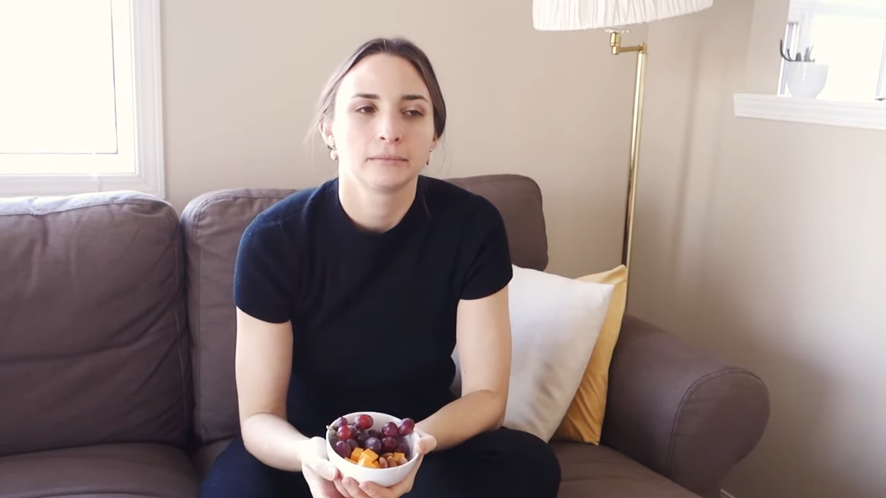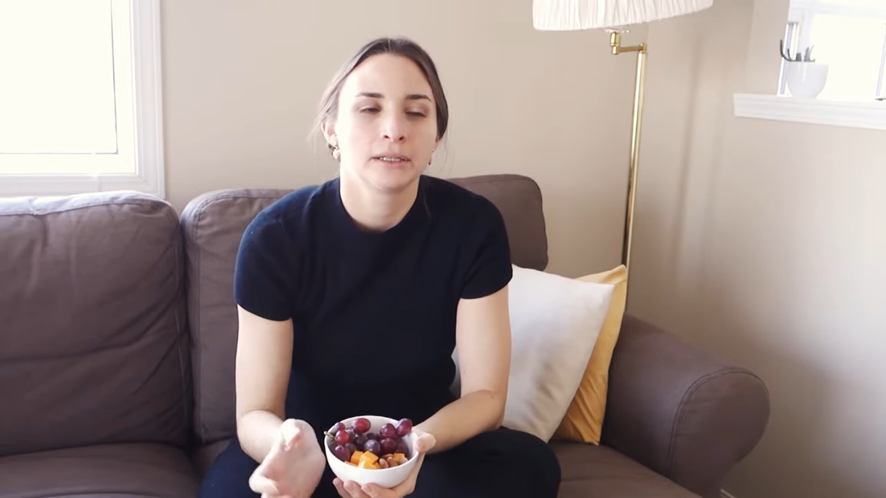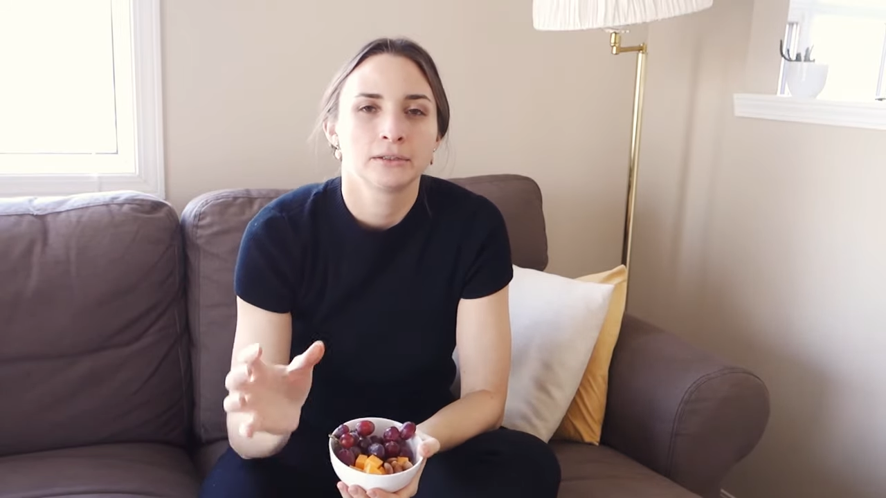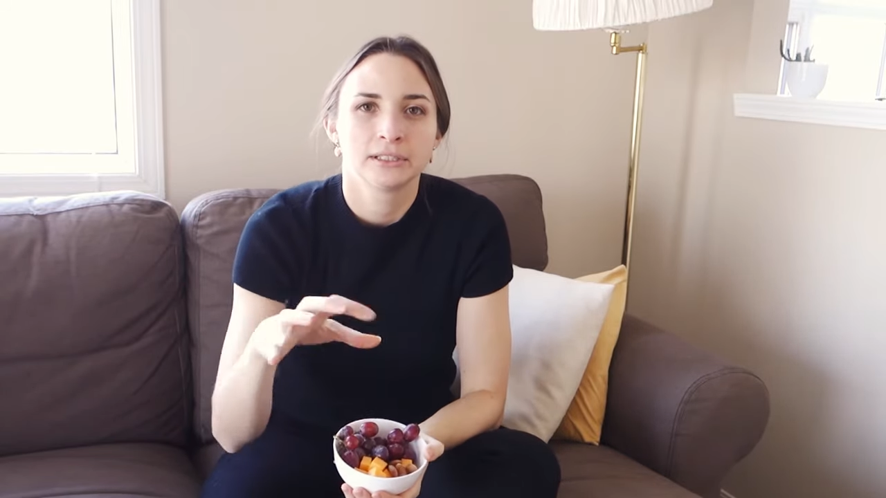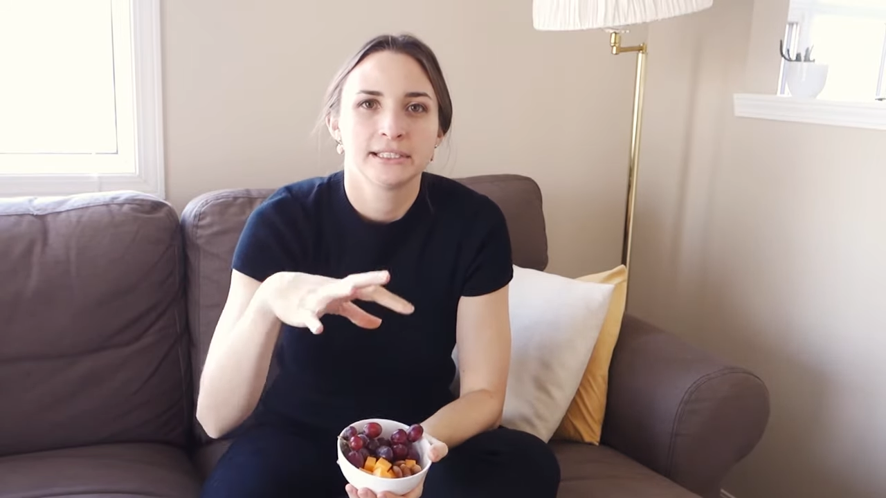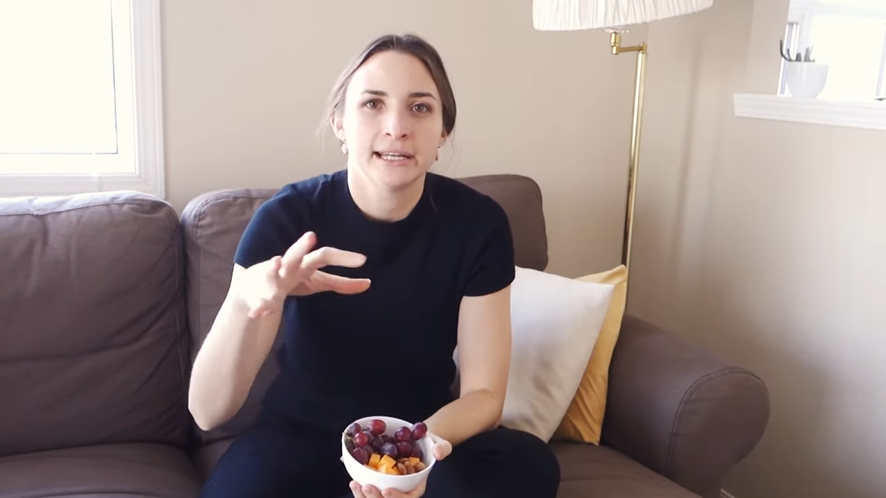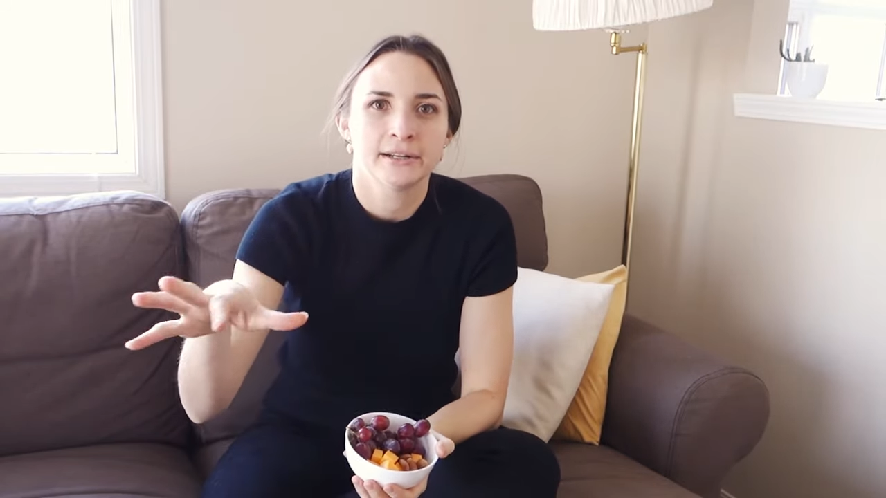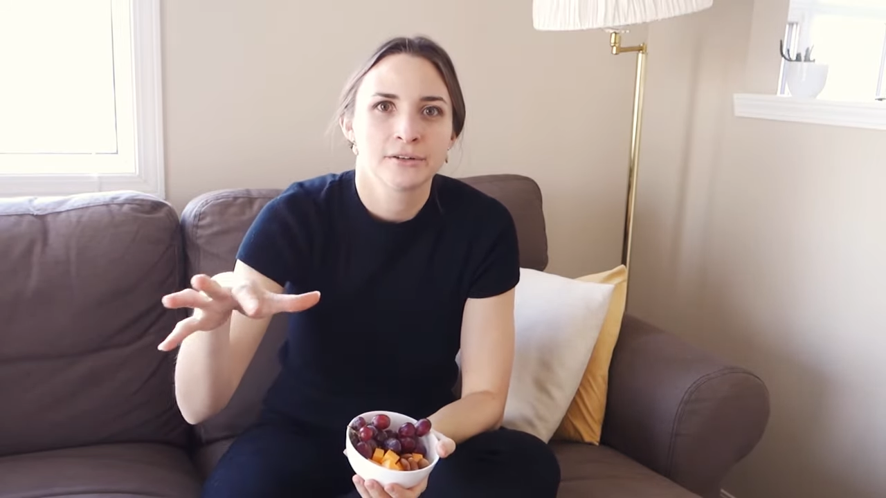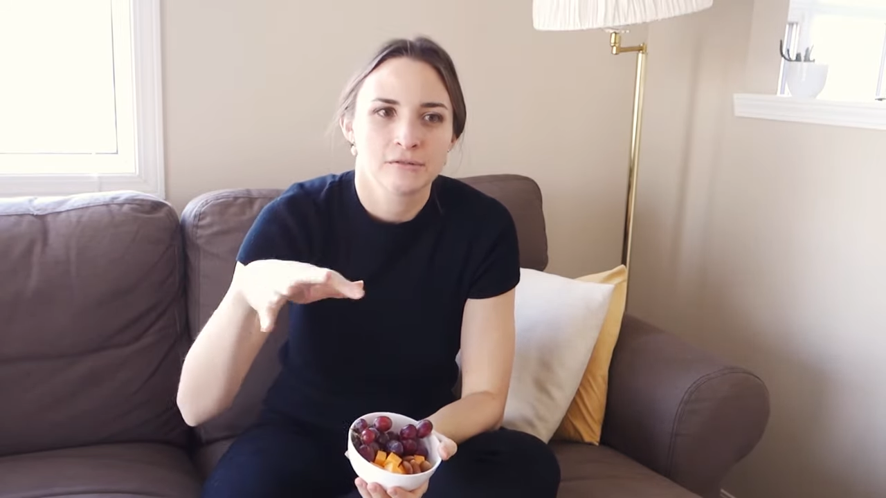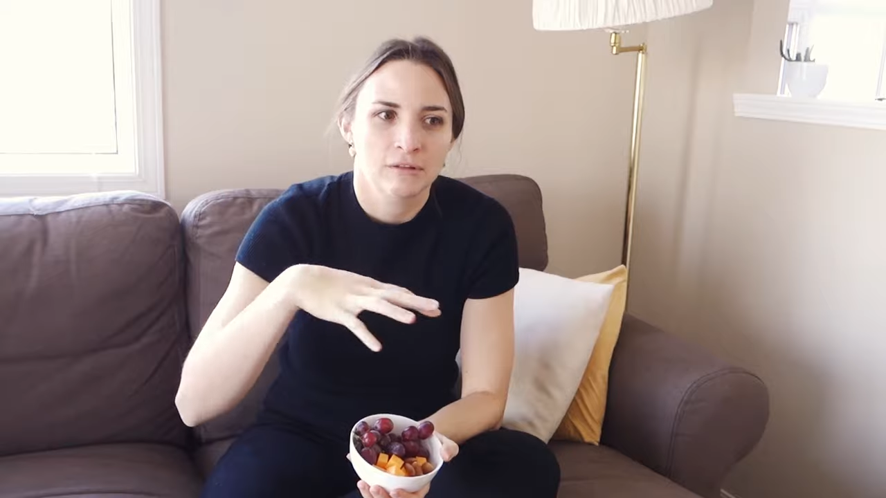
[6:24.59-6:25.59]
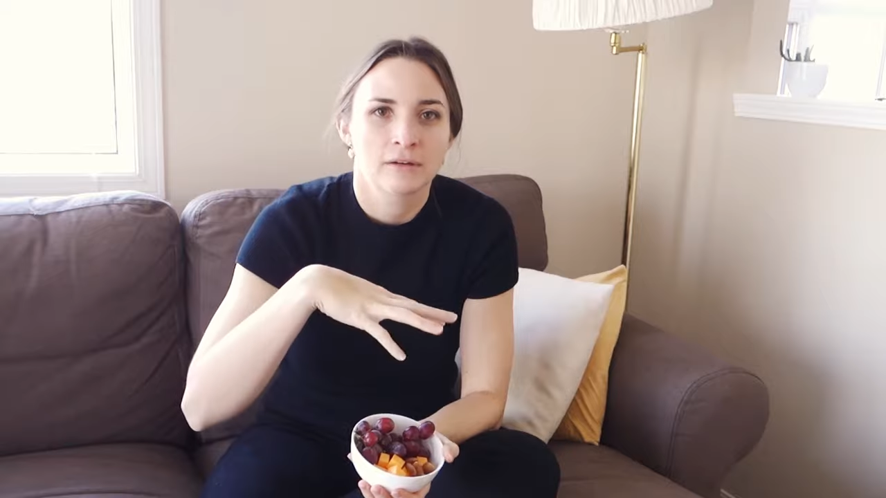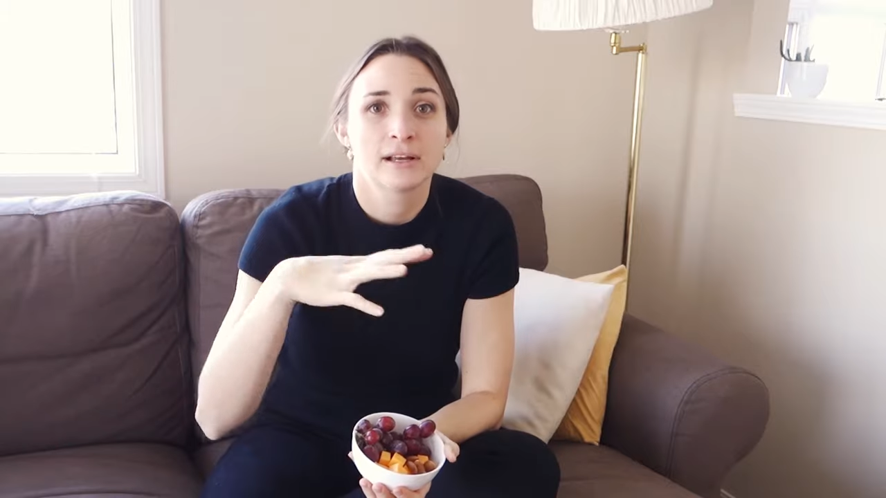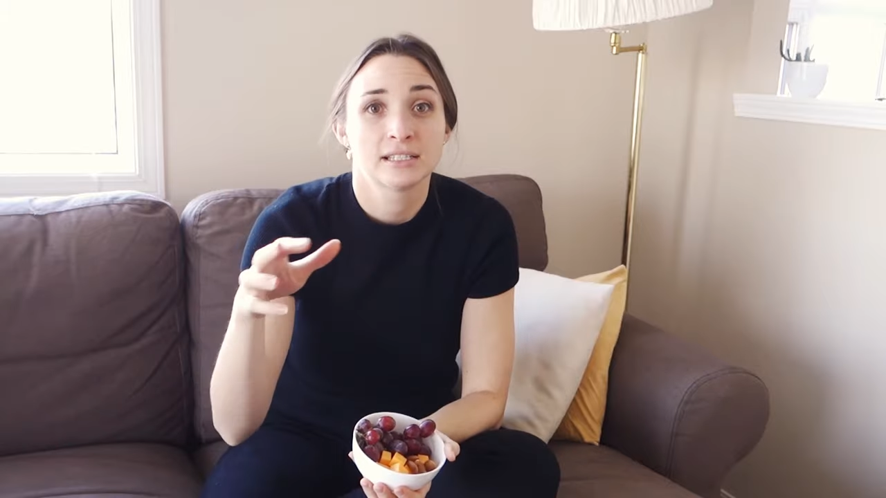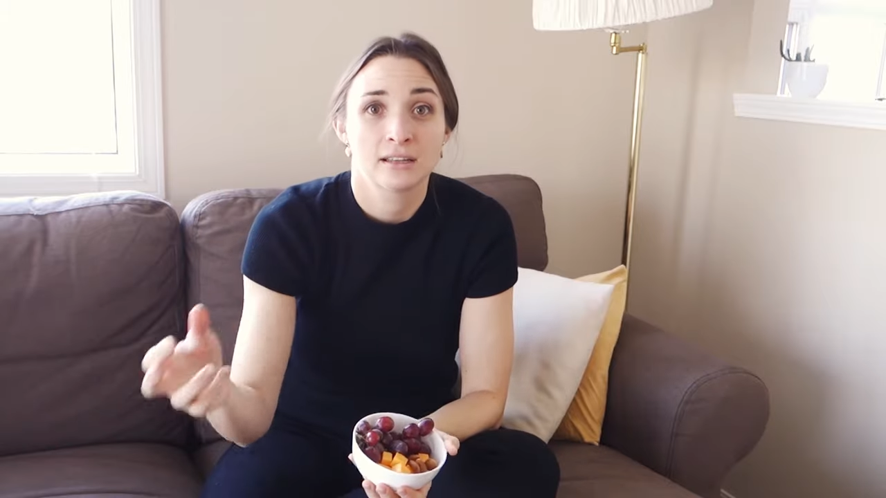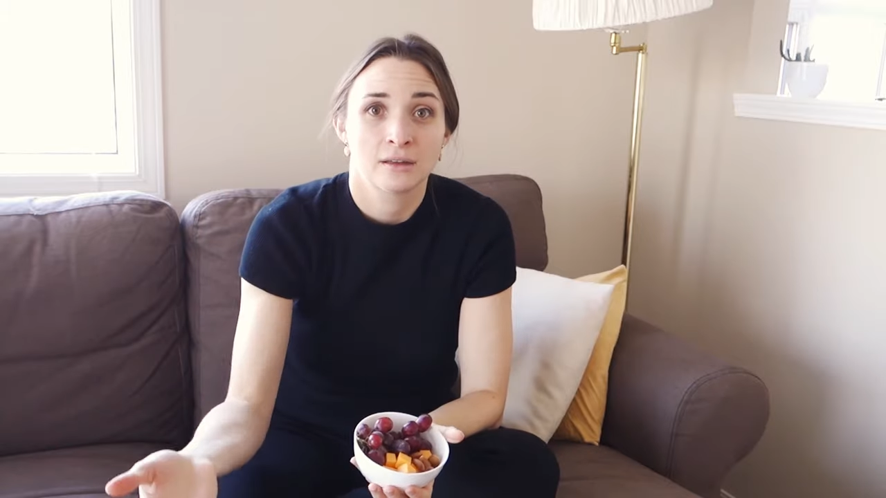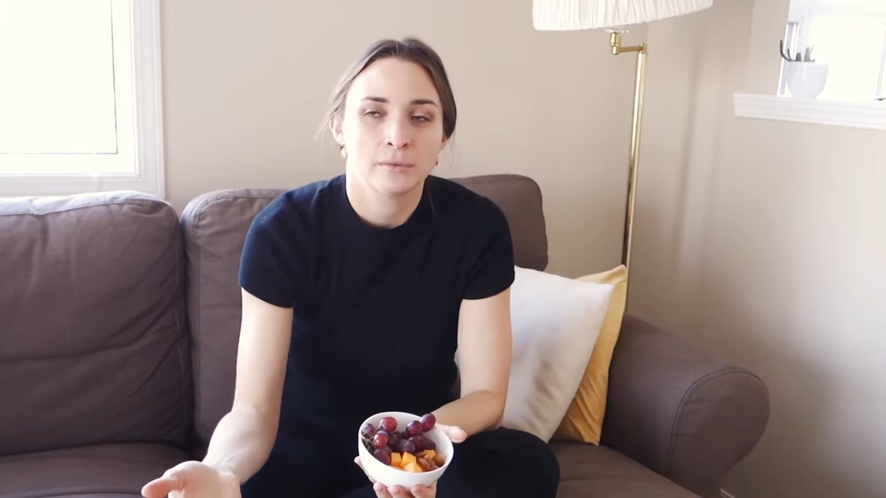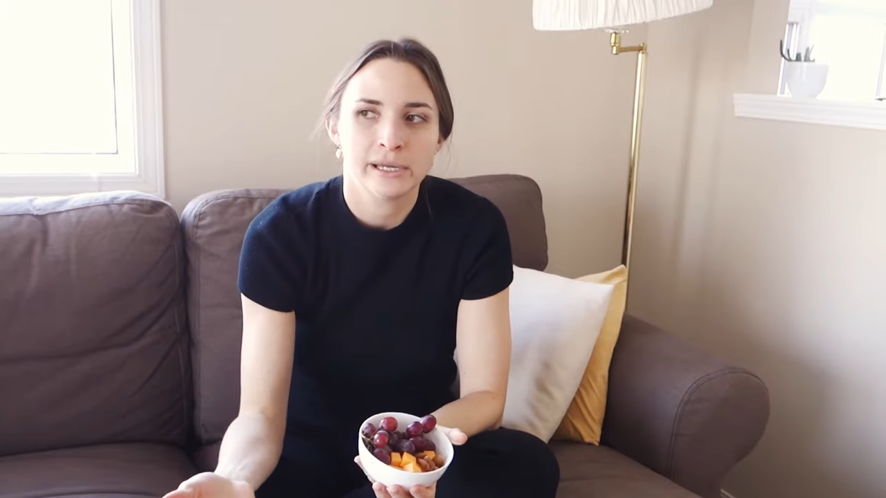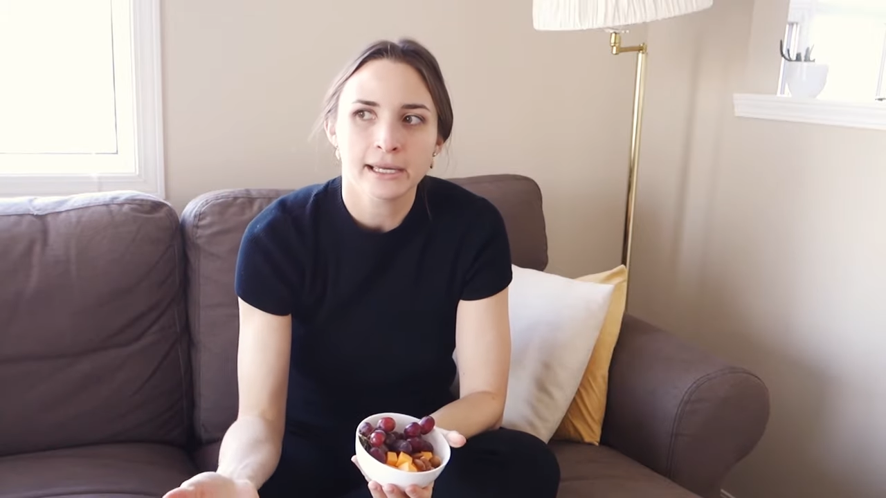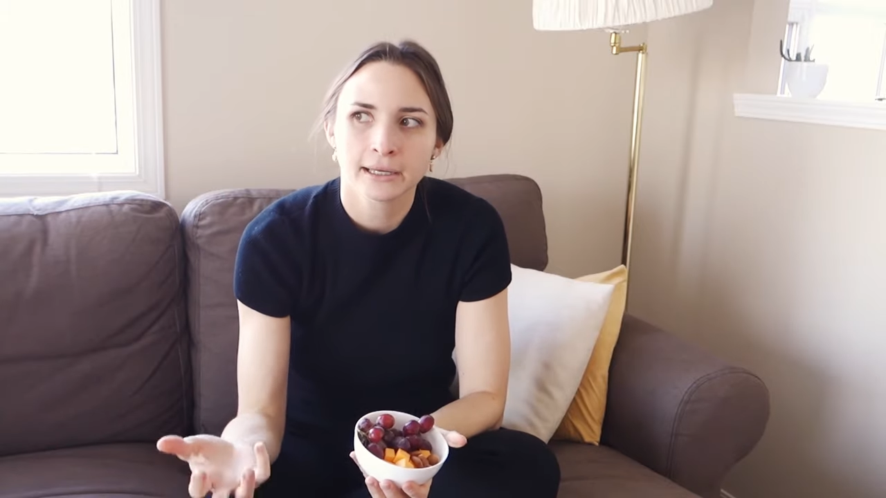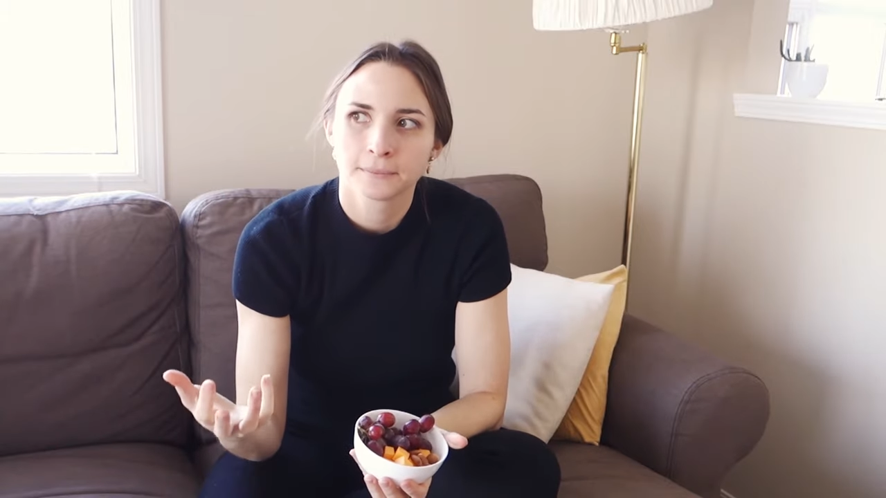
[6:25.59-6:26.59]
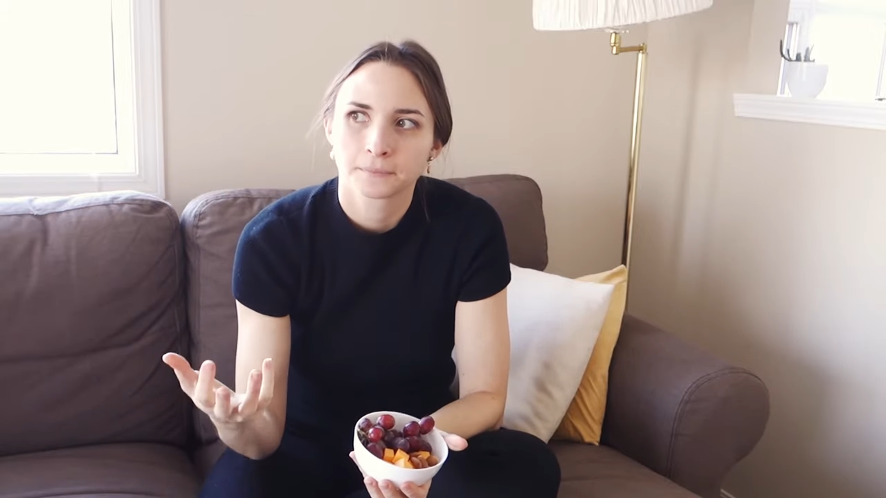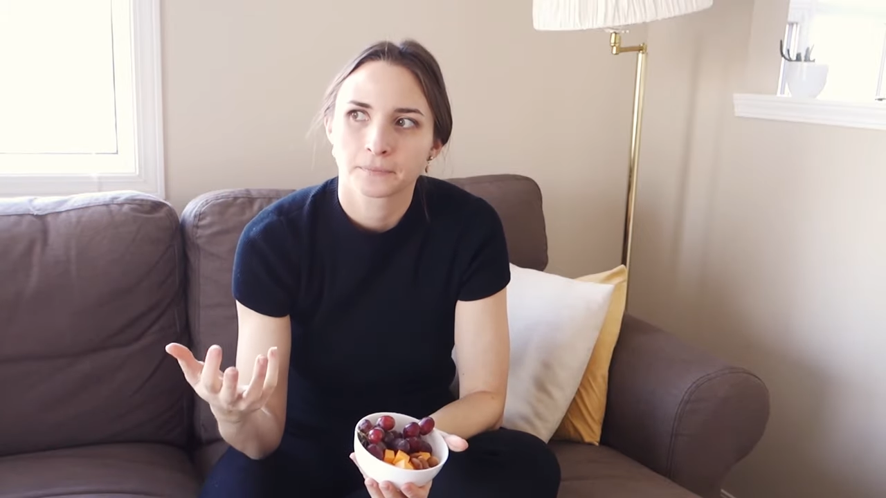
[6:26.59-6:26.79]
little containers for the rest of the week,